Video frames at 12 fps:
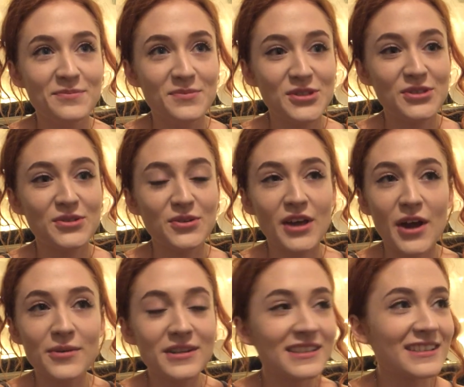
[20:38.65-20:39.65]
So
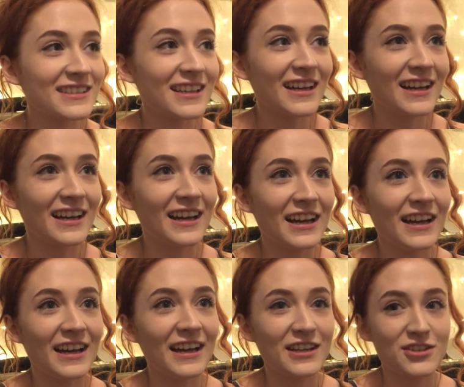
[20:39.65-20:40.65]
that was
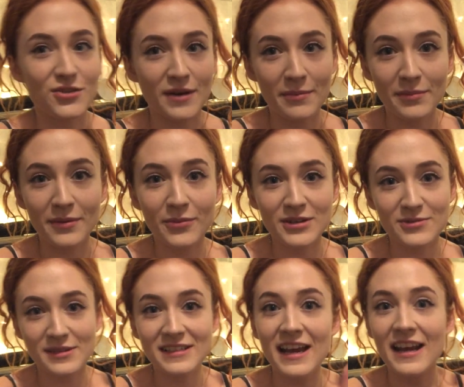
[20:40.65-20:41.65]
a trip, which
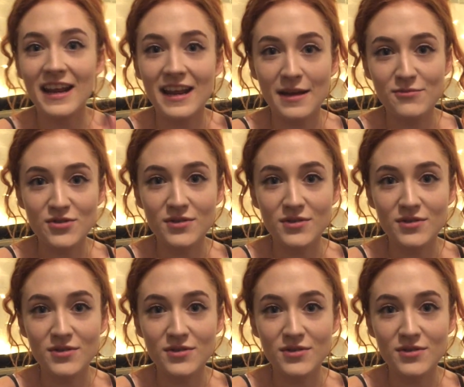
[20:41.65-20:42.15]
was 9 a.m.